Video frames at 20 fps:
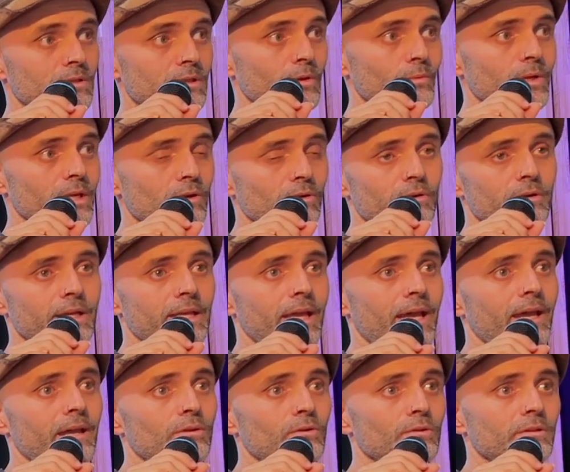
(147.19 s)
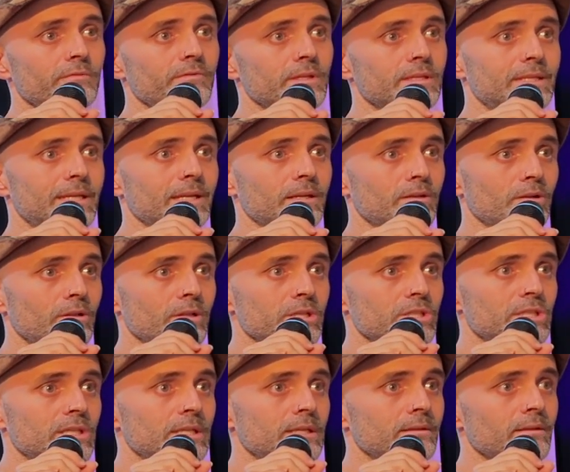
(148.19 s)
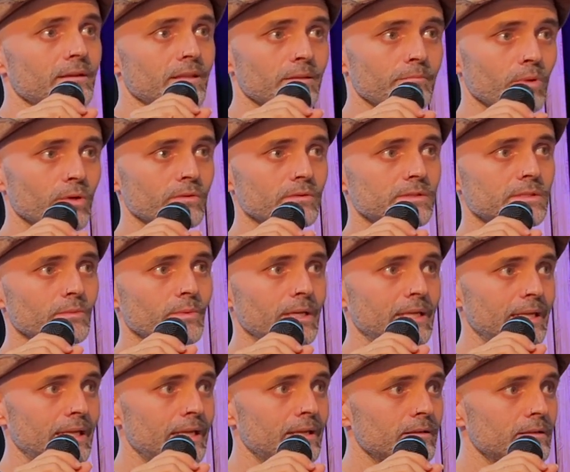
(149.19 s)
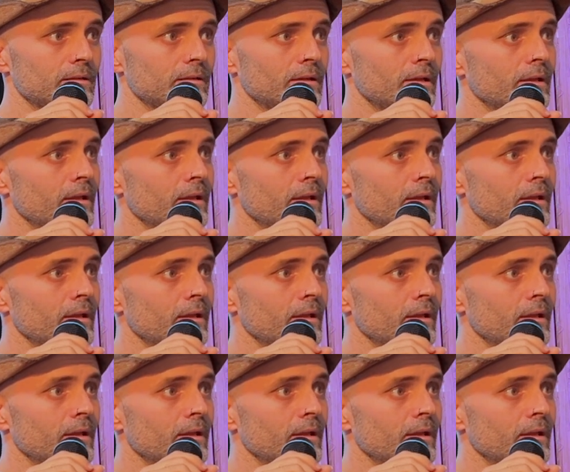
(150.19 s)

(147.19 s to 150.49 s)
that we already had all of the technology and the models that we needed,